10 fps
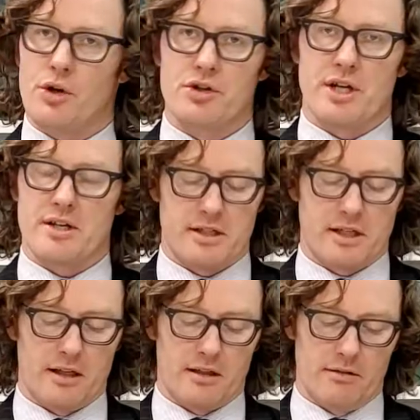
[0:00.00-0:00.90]

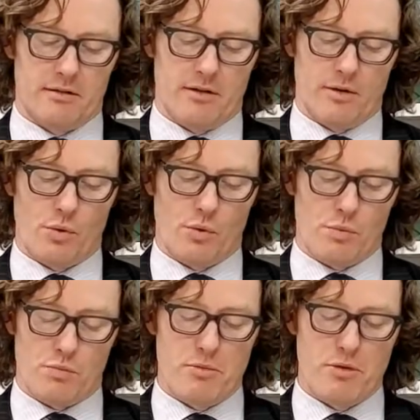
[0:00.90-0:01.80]
adjusting or
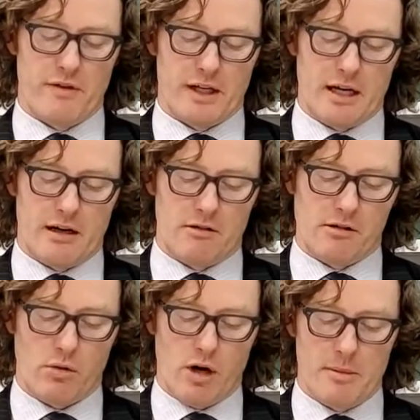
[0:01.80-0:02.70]
removing inherent
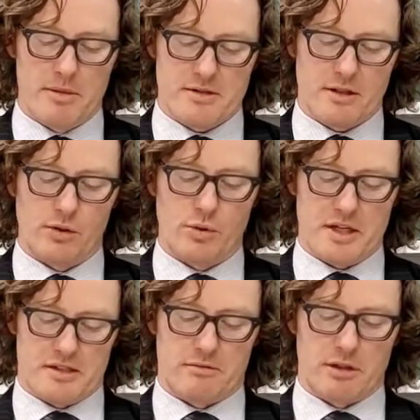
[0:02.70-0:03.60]
requirements. The law
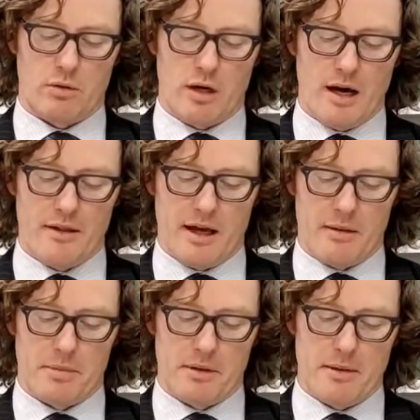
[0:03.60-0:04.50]
doesn't require that,
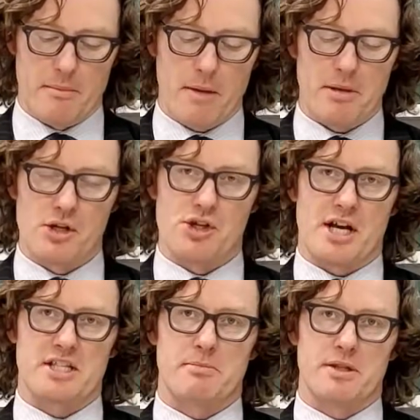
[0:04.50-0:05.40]
but there might be
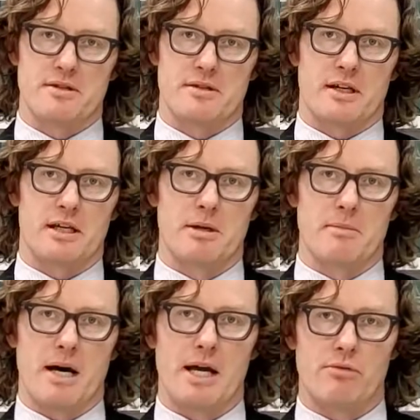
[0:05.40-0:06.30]
adjustments that can be
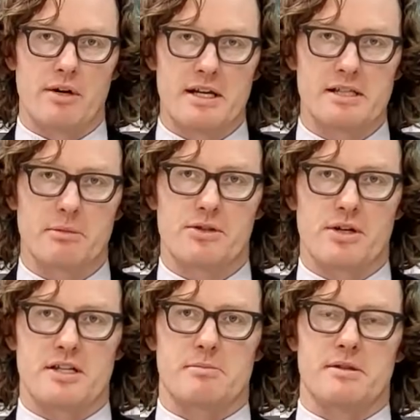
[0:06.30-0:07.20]
made, reasonable
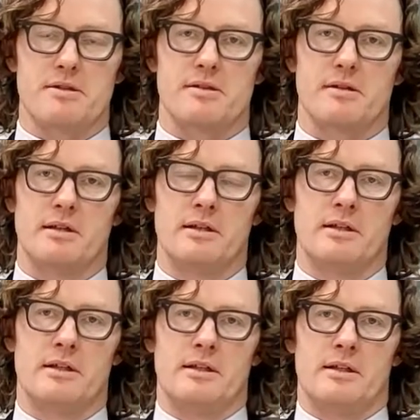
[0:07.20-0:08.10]
adjustments
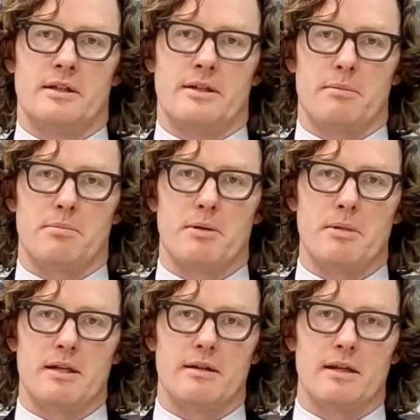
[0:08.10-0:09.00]
that
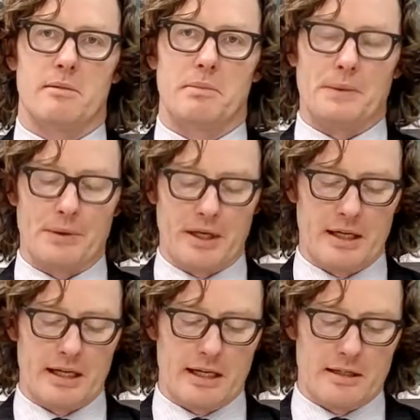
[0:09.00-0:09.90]
permit the
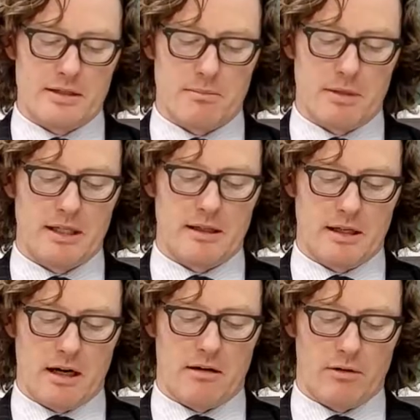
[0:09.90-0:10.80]
employee to meet the
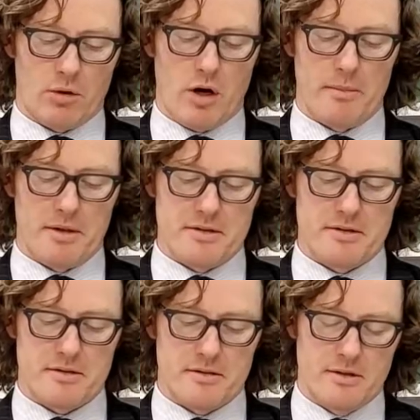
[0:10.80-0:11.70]
inherent
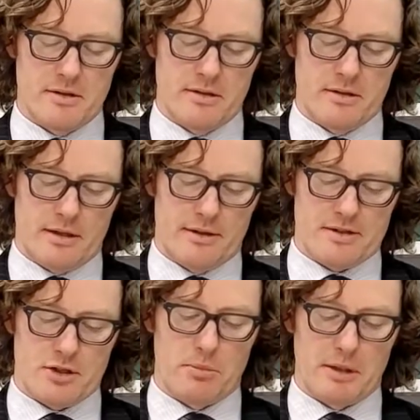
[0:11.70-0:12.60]
requirements. And there's an
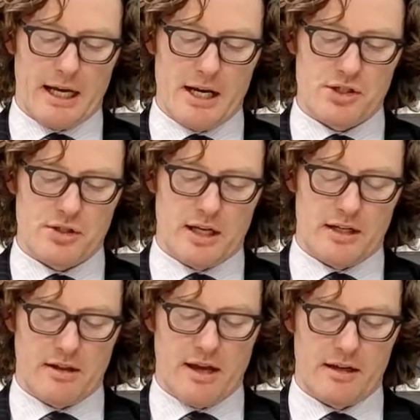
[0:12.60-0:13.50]
obligation under
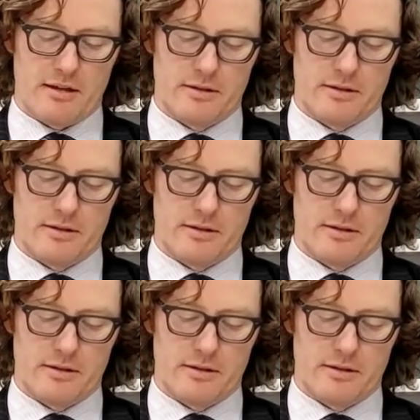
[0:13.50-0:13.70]
that